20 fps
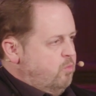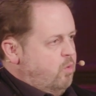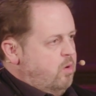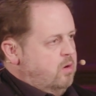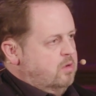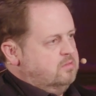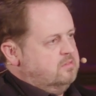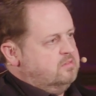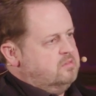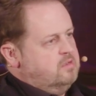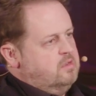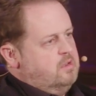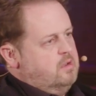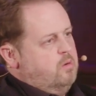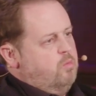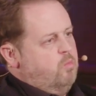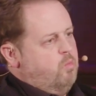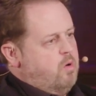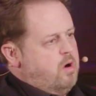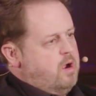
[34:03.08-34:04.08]
was,
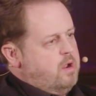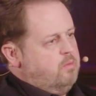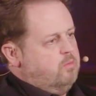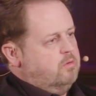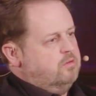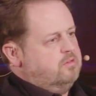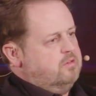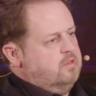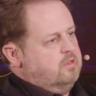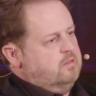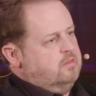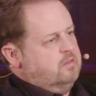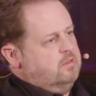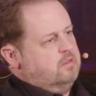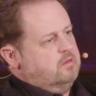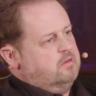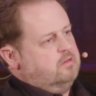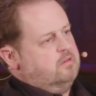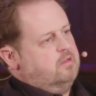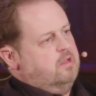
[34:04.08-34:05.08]
why was it
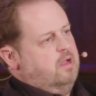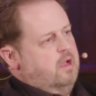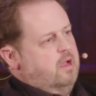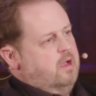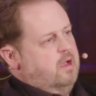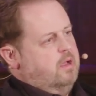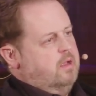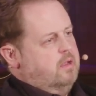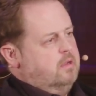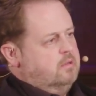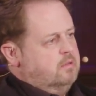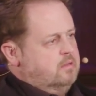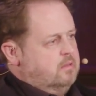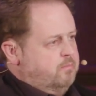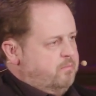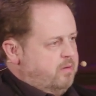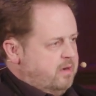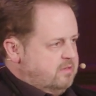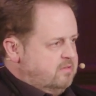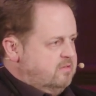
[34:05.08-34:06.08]
that
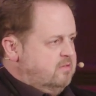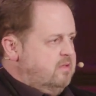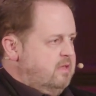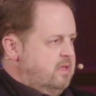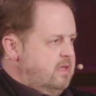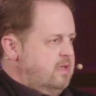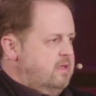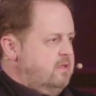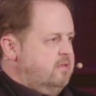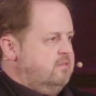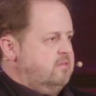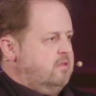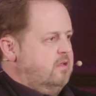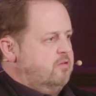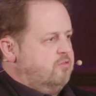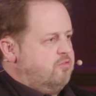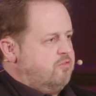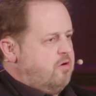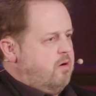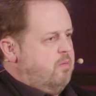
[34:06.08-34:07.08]
the Brexiteers
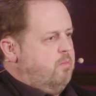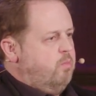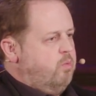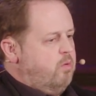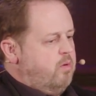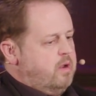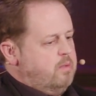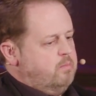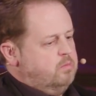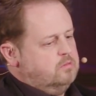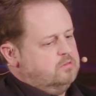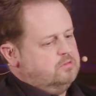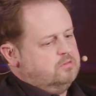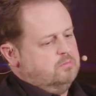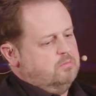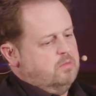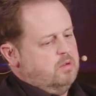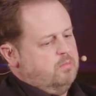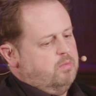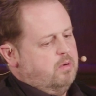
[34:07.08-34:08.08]
and Trump were able
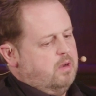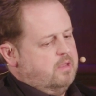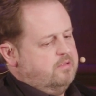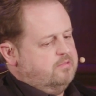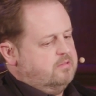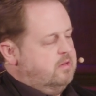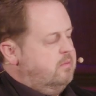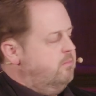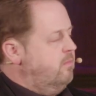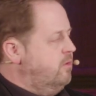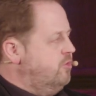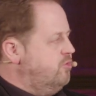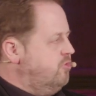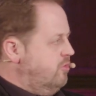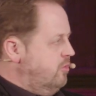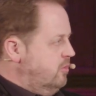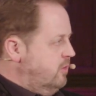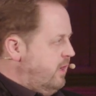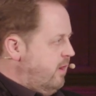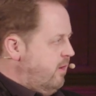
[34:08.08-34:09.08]
to mobilize an
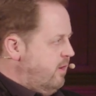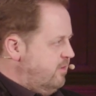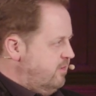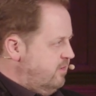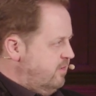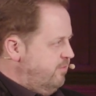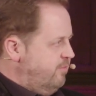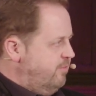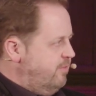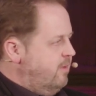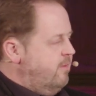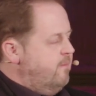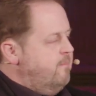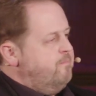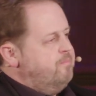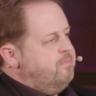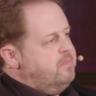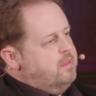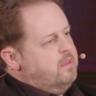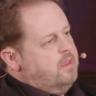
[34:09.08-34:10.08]
emotional narrative,
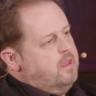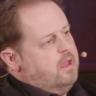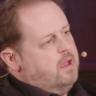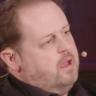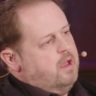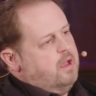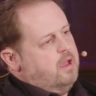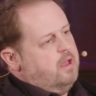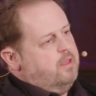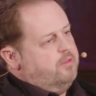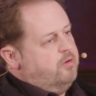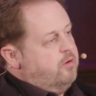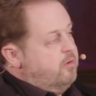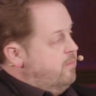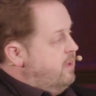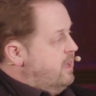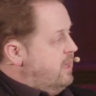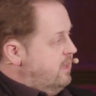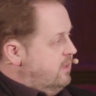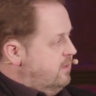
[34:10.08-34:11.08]
mm-hmm. And the
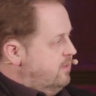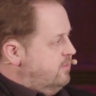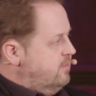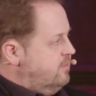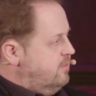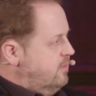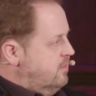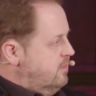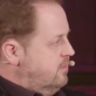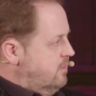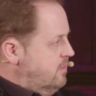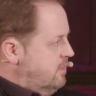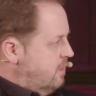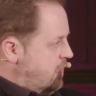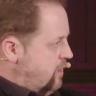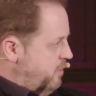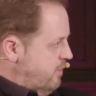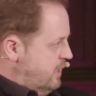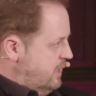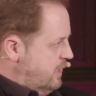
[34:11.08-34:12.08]
Remainers and
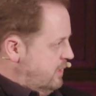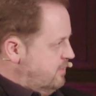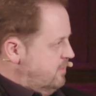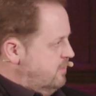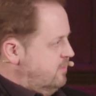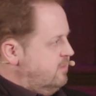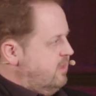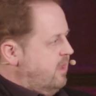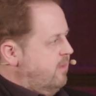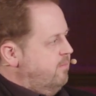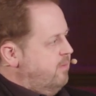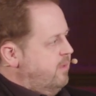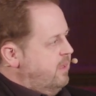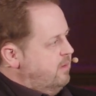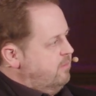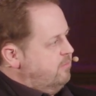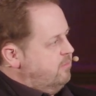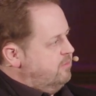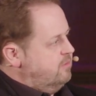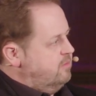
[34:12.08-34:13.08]
Hillary Clinton's
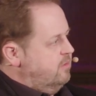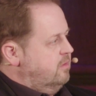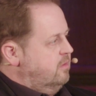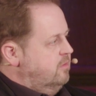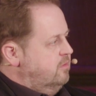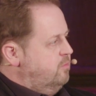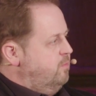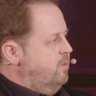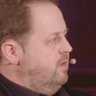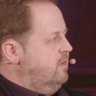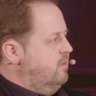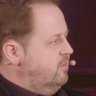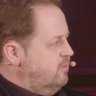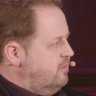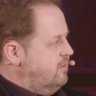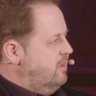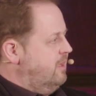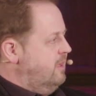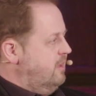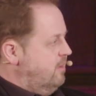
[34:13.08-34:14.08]
campaign were so
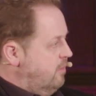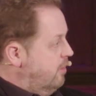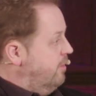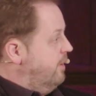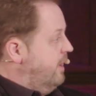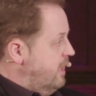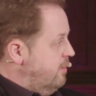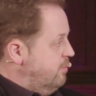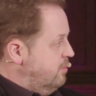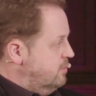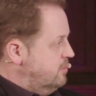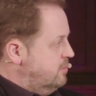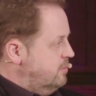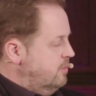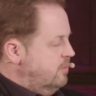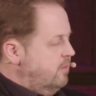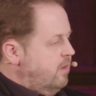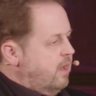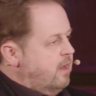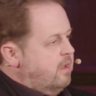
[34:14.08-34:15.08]
conspicuously not able
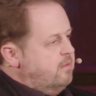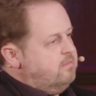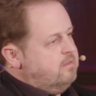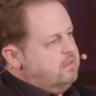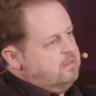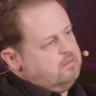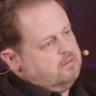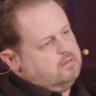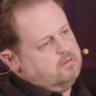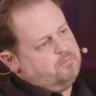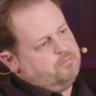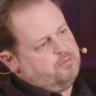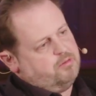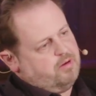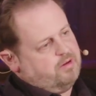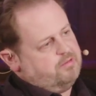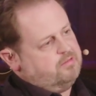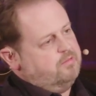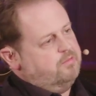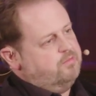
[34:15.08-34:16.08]
to? Mm-hmm. And I think that
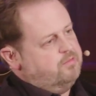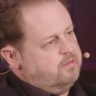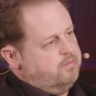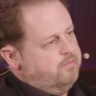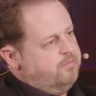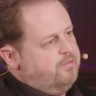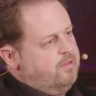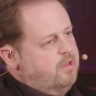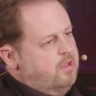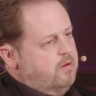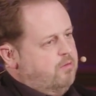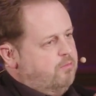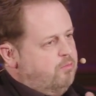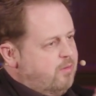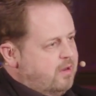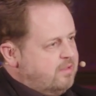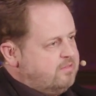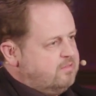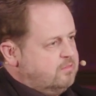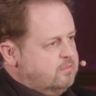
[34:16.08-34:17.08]
progressives have
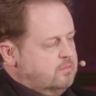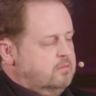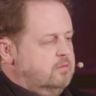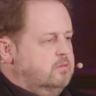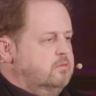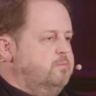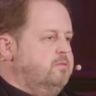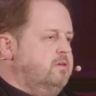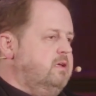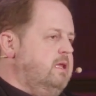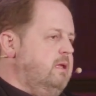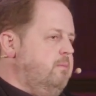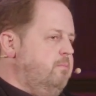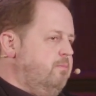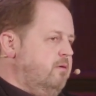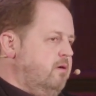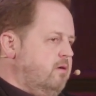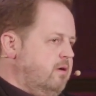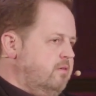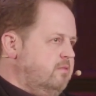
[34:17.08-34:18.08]
wrestled, particularly
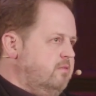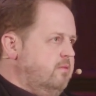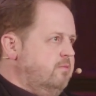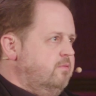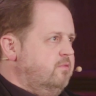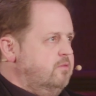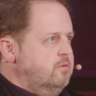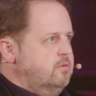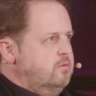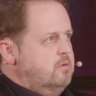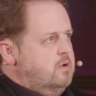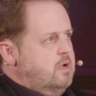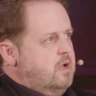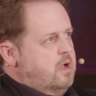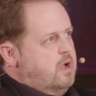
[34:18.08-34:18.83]
progressives who